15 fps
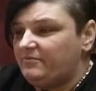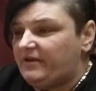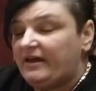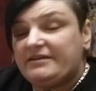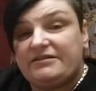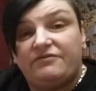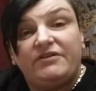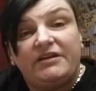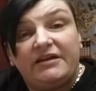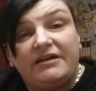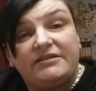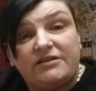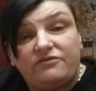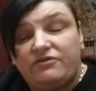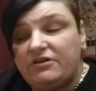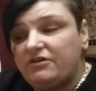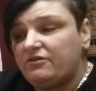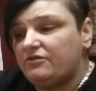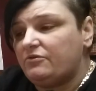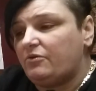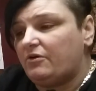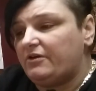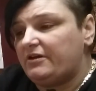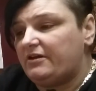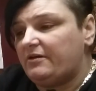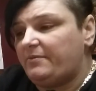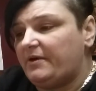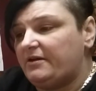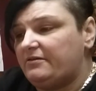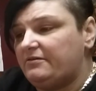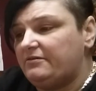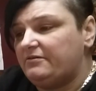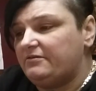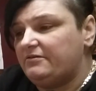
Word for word: But uh, it's a really, it's a really good quality ribbon.